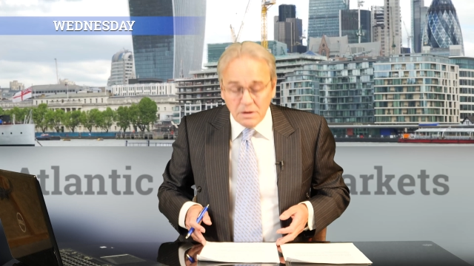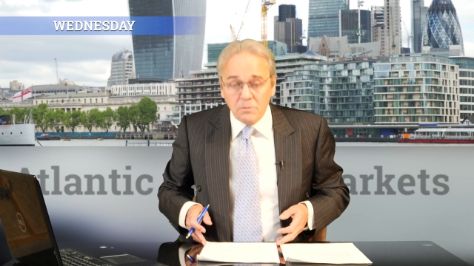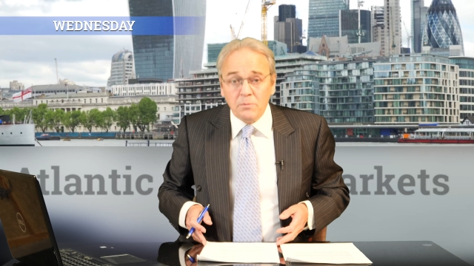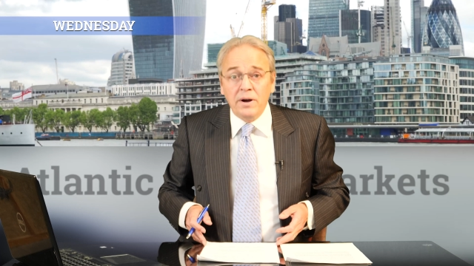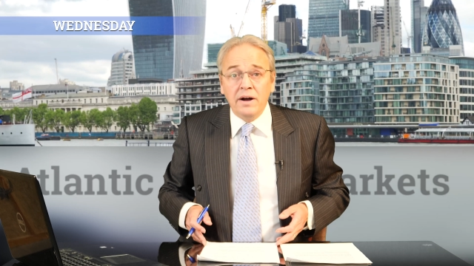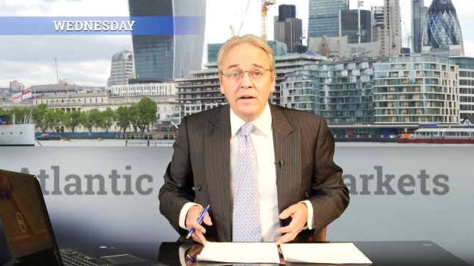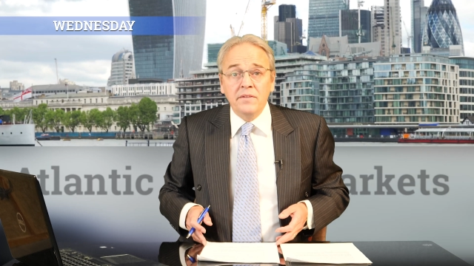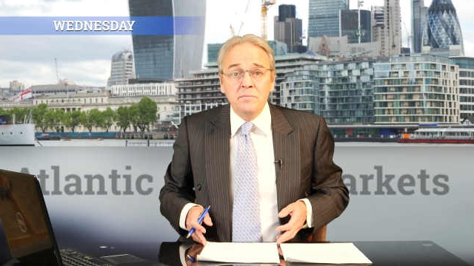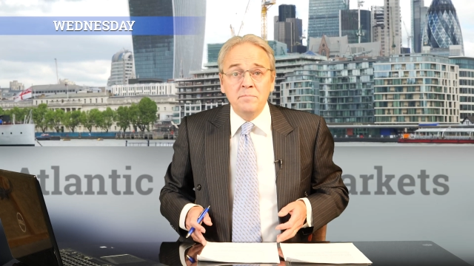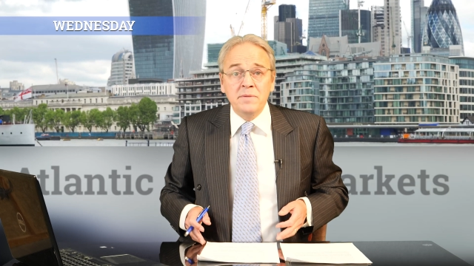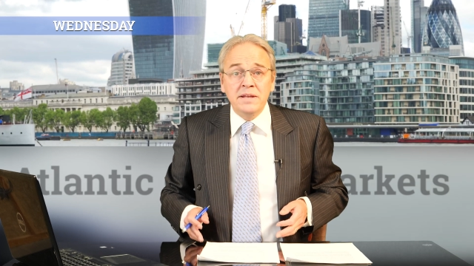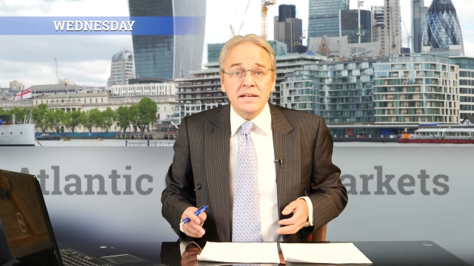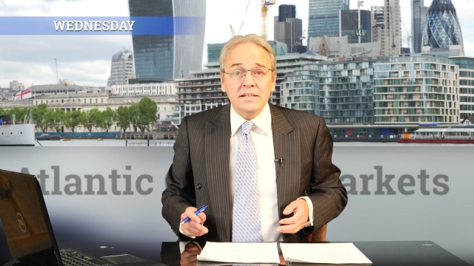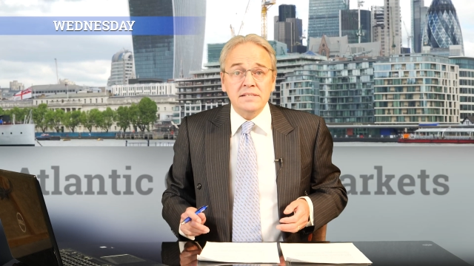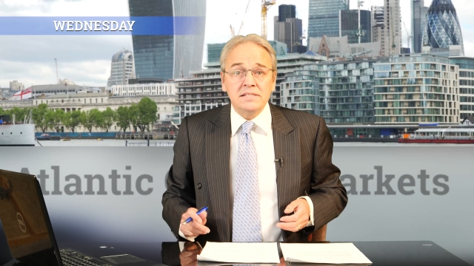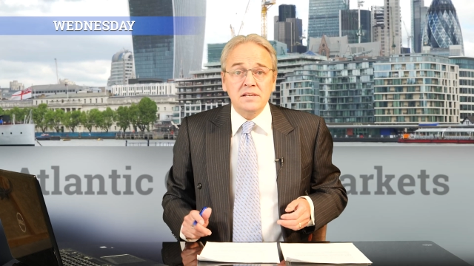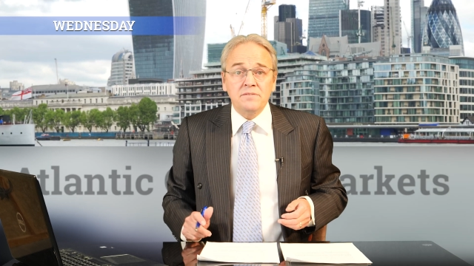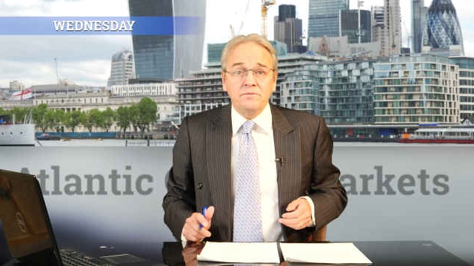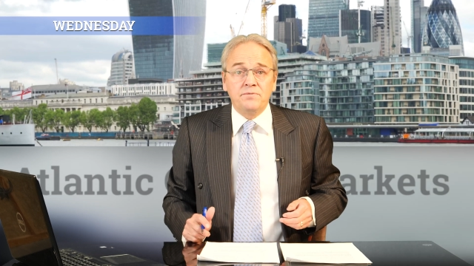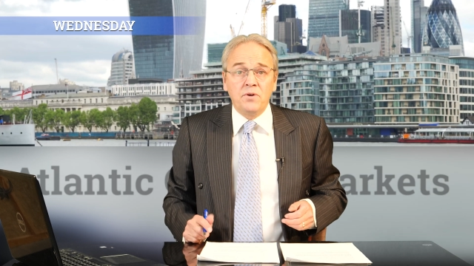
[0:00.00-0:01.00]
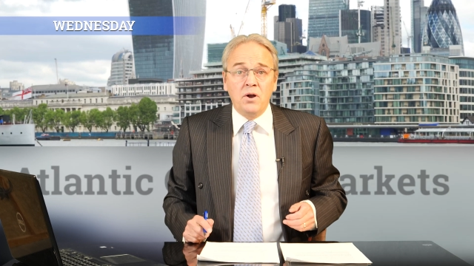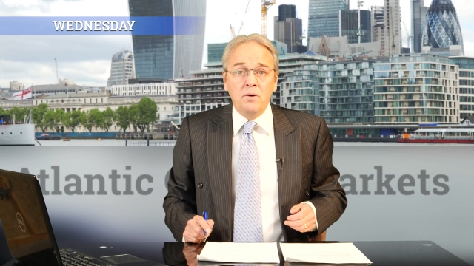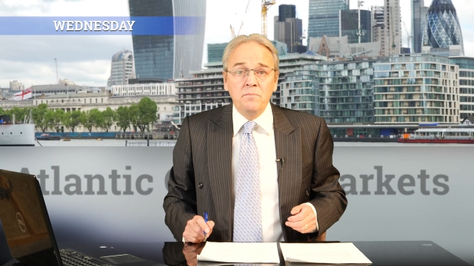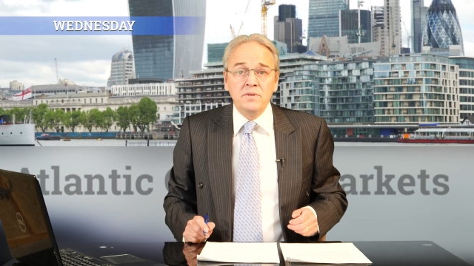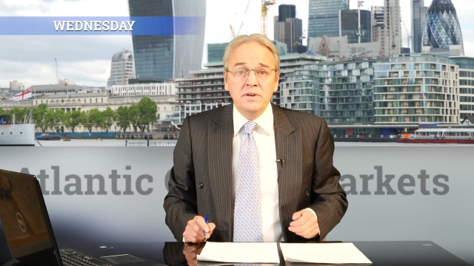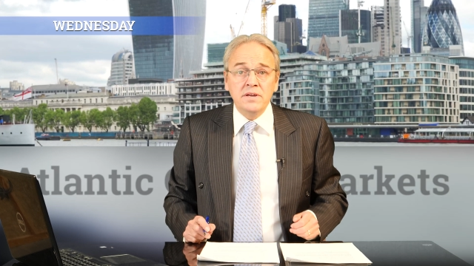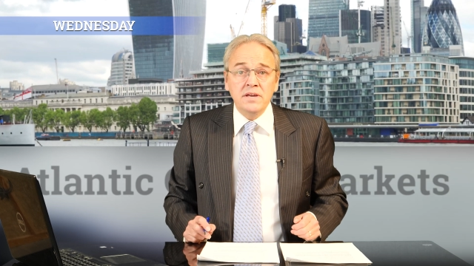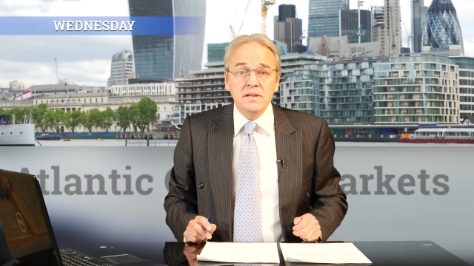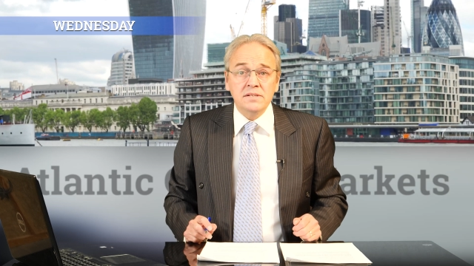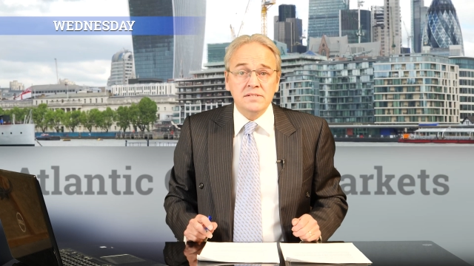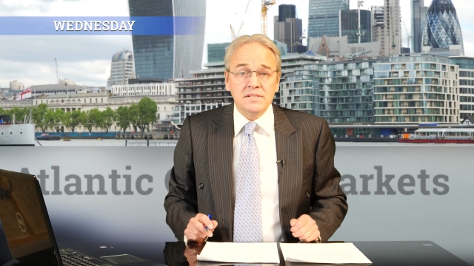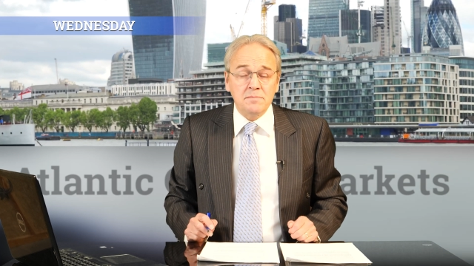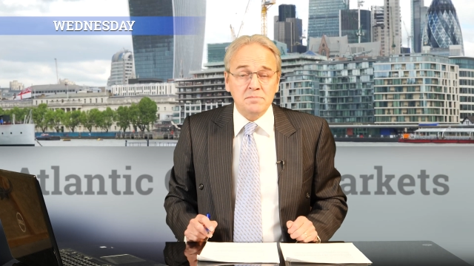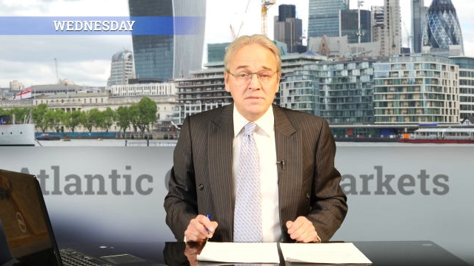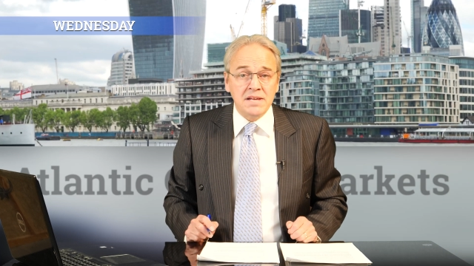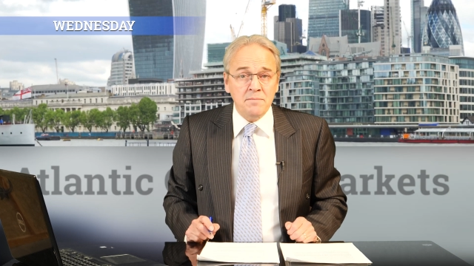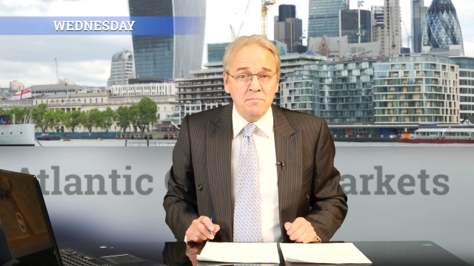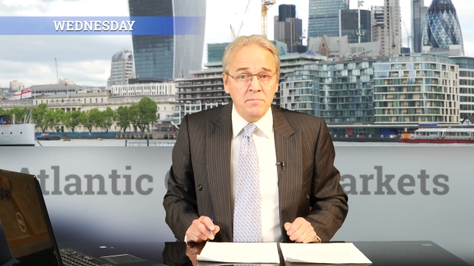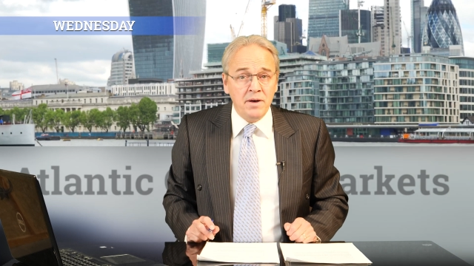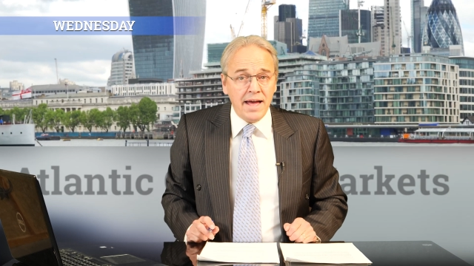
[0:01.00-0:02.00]
Well, the minutes from the
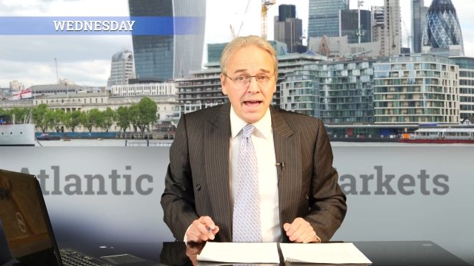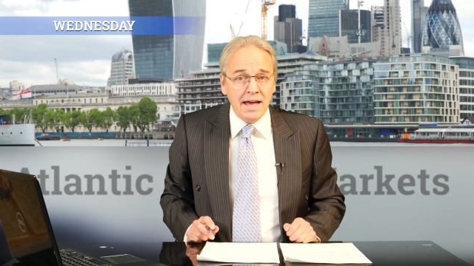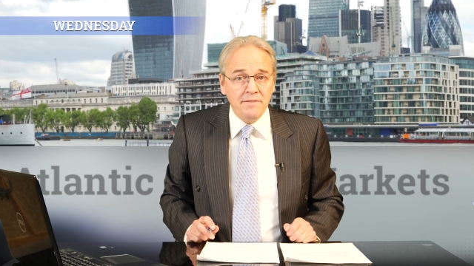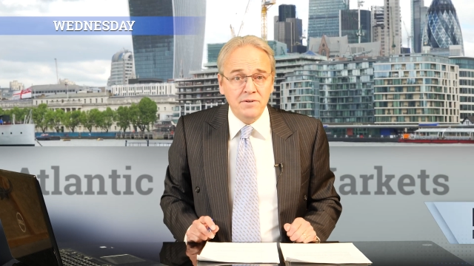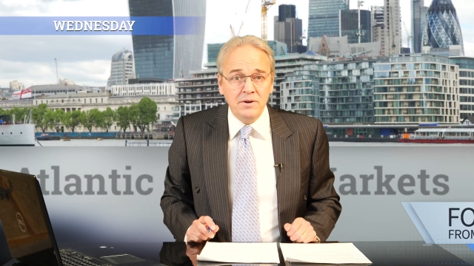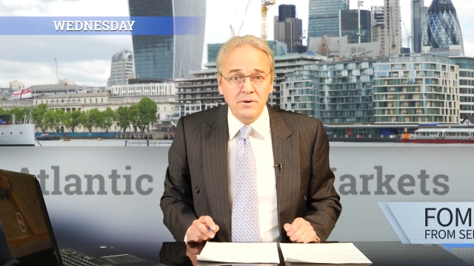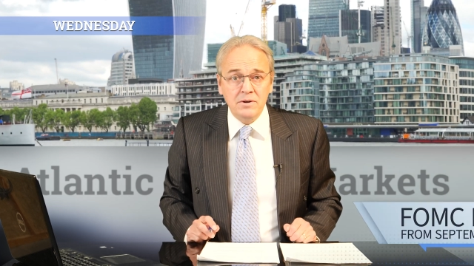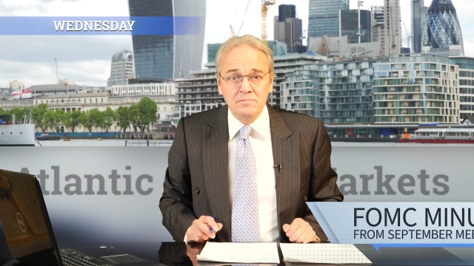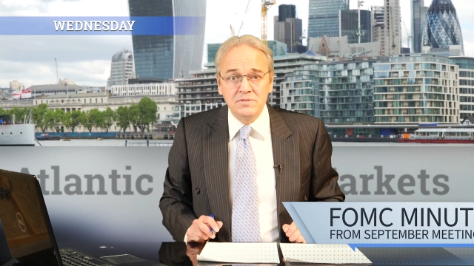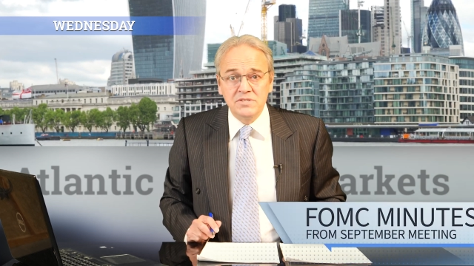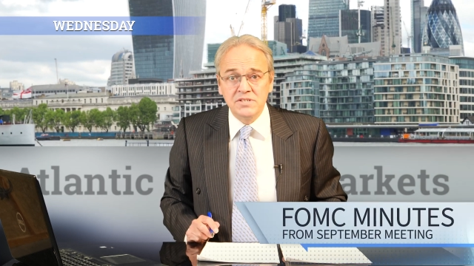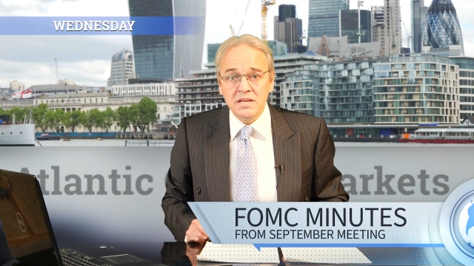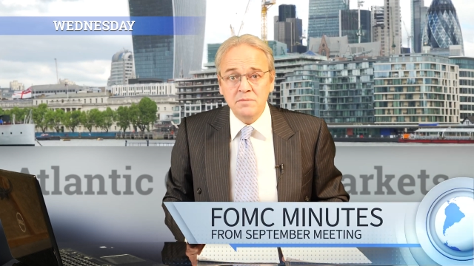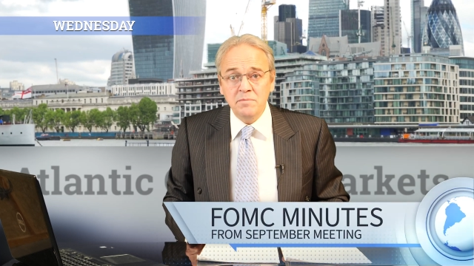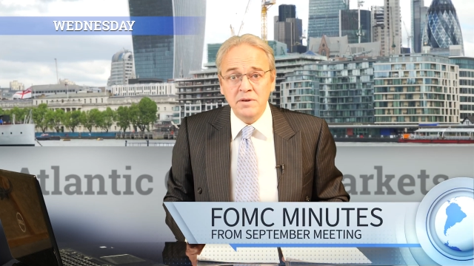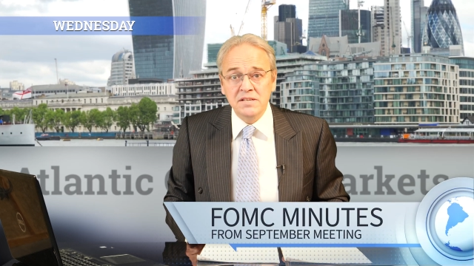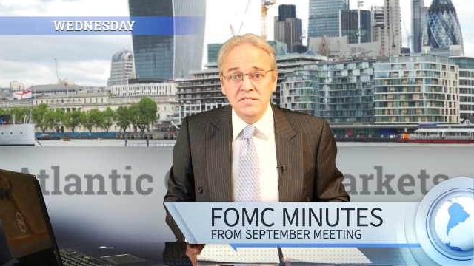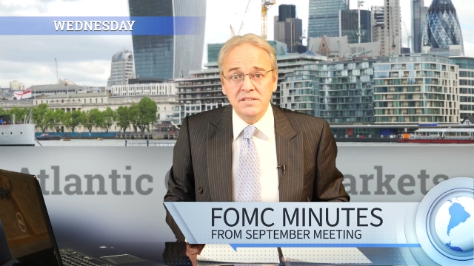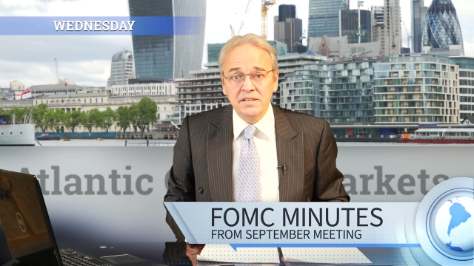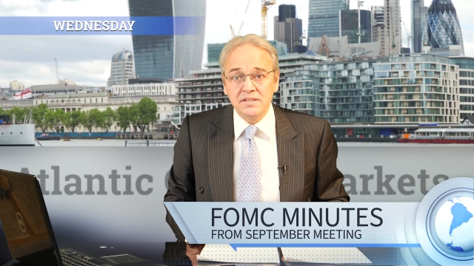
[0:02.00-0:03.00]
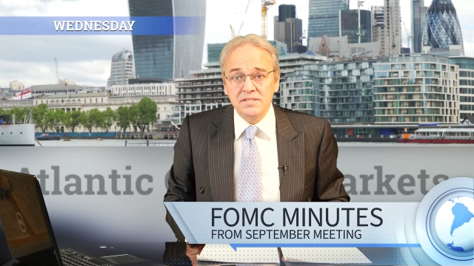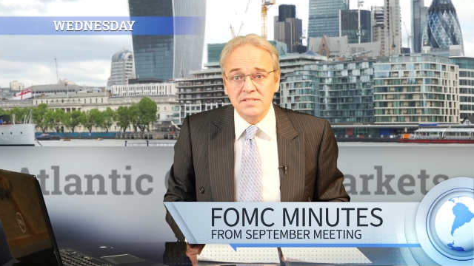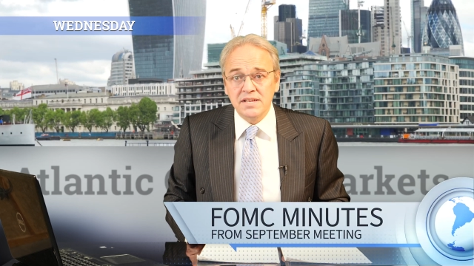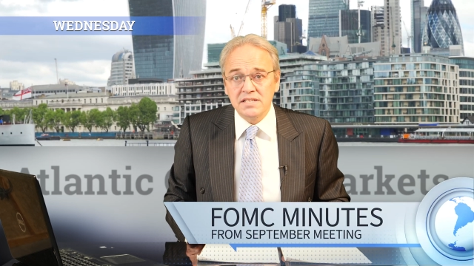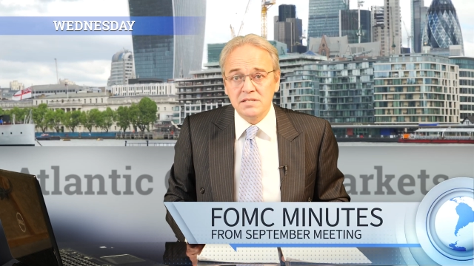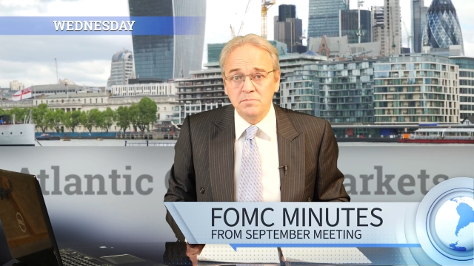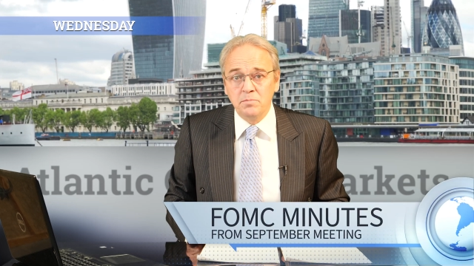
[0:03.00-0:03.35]
September FOMC meeting are set